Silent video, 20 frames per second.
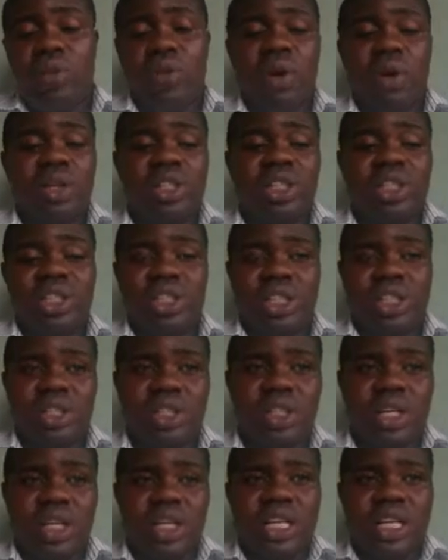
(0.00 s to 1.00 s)
of
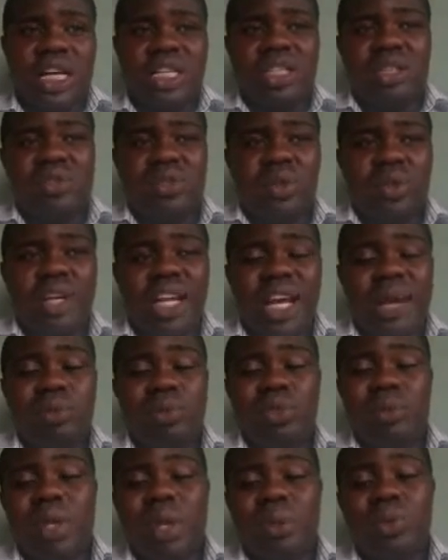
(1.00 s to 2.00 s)
oxygen as for
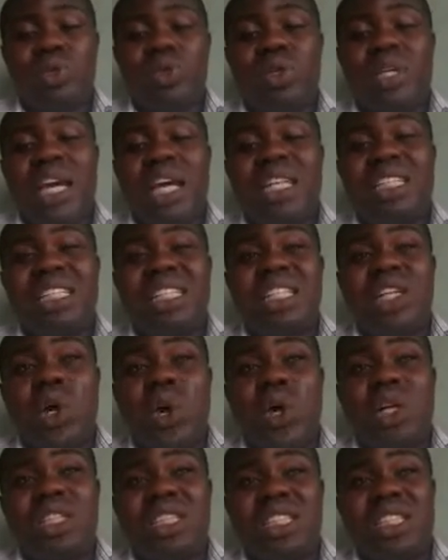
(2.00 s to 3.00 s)
them to be able to get in
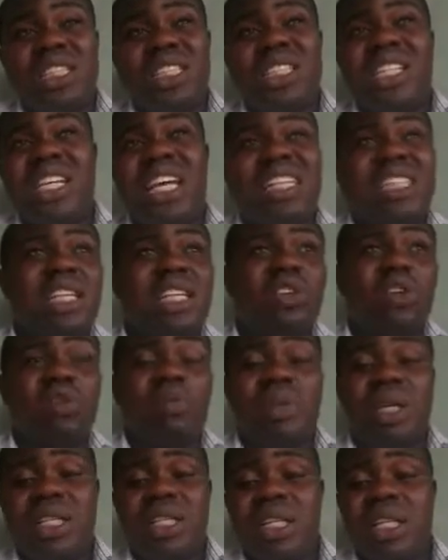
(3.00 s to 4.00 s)
oxygen. The essence
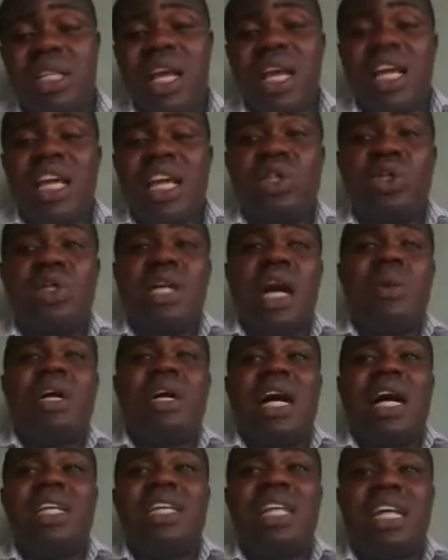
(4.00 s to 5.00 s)
of breathing is so that we
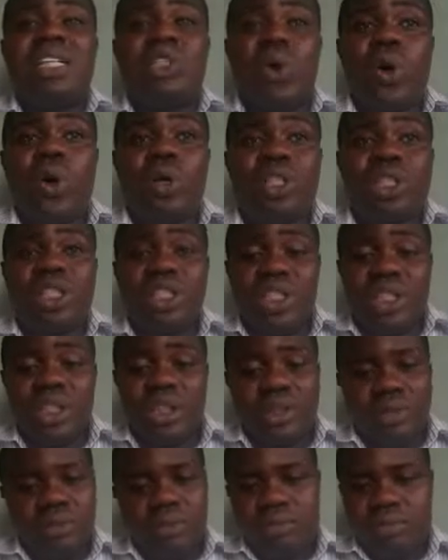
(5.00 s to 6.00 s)
can get
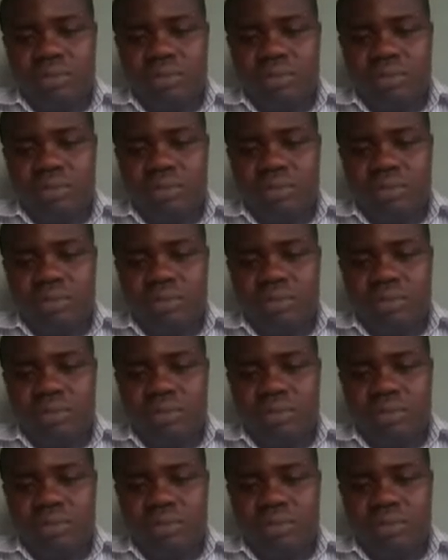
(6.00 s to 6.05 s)
oxygen.